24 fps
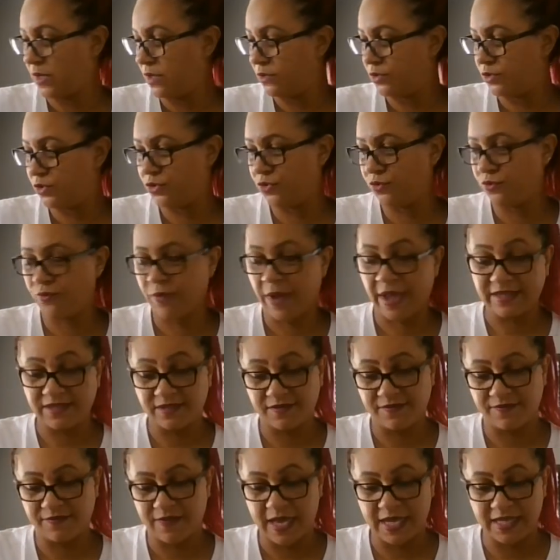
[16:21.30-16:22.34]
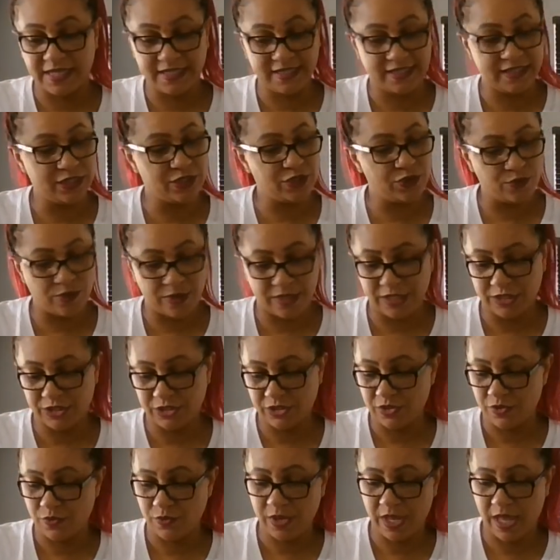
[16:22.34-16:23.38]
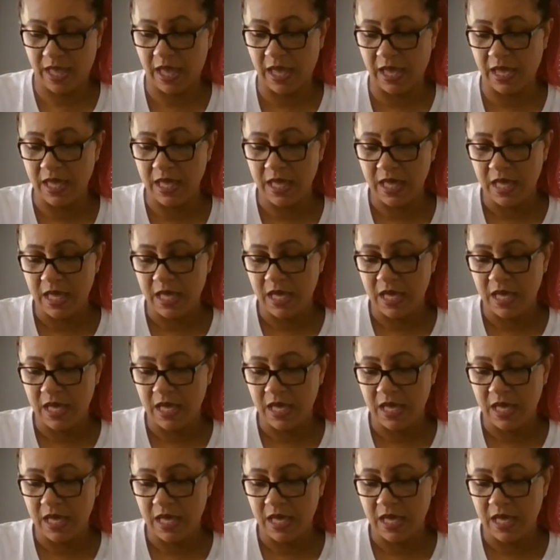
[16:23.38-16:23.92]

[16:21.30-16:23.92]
to rectify a situation. Okay.